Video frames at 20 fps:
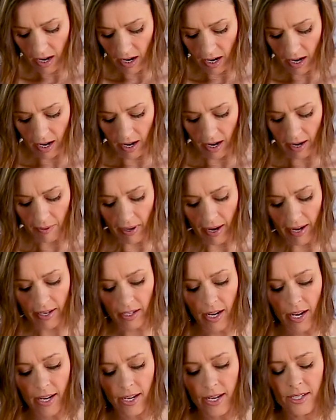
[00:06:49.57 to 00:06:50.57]
Uh, I
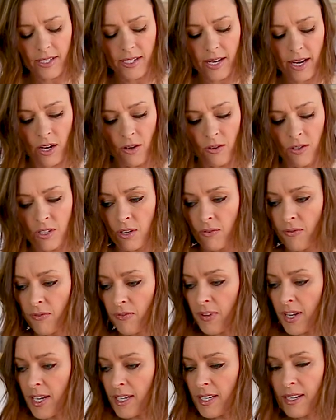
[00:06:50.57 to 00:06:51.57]
cut it down to
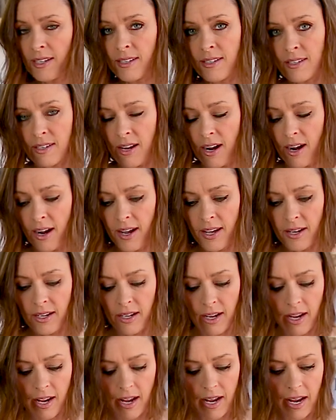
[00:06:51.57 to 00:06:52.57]
fit inside,
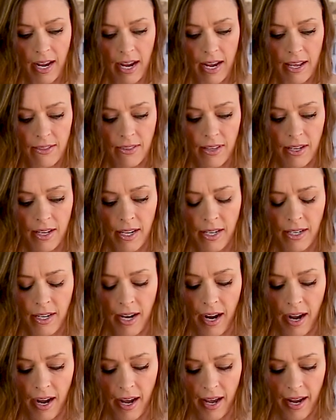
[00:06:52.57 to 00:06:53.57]
and then
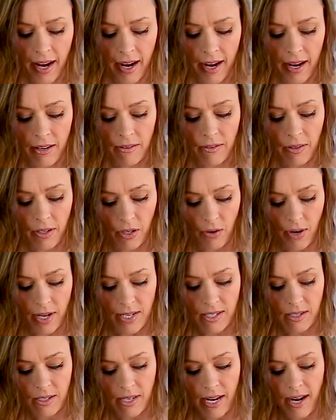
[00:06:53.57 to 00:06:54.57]
I, you know, I
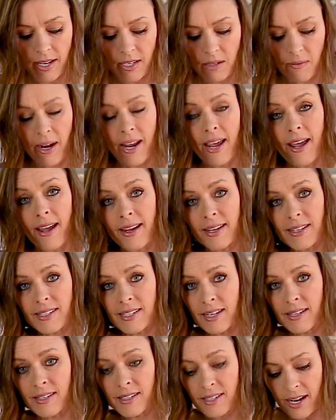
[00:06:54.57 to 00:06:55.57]
stacked my eggs
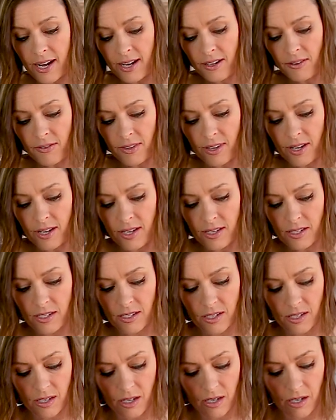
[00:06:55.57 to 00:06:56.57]
inside of
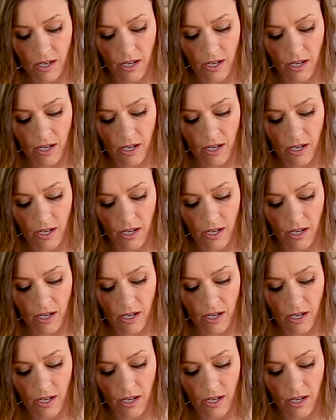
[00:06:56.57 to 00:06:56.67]
this,